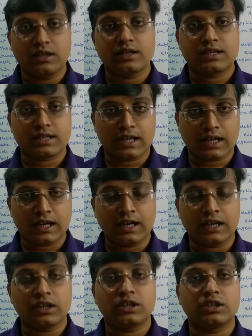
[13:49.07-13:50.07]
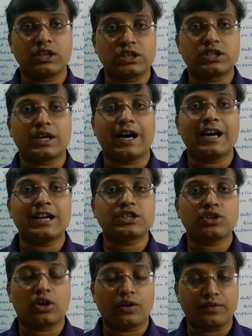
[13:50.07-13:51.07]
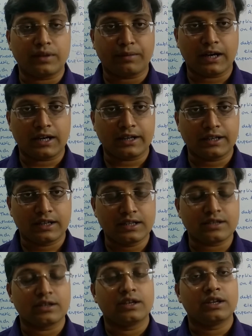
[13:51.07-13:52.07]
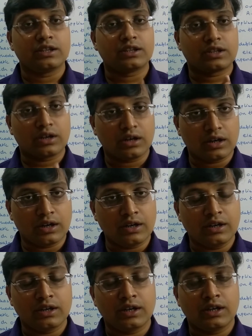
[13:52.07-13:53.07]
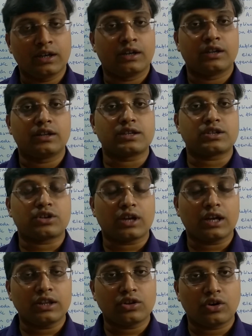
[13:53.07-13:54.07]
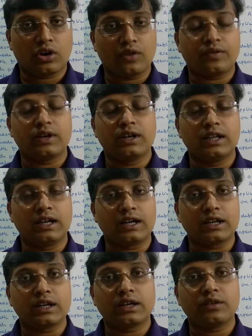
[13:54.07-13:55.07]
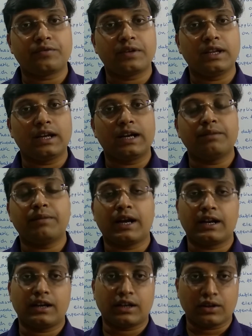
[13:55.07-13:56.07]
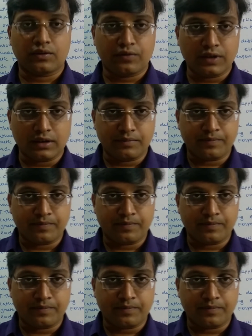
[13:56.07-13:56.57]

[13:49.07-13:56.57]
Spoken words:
Second, the charge of the particles. Third, the strength of electrical field and magnetic field.